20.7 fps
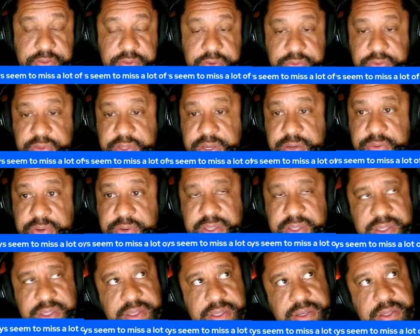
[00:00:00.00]
I think the other one
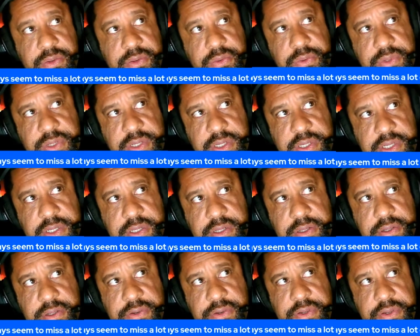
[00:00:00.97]
was a 1600 kV
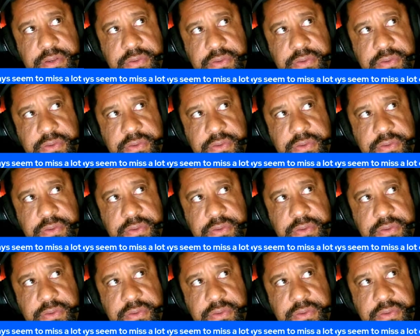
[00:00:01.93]
too.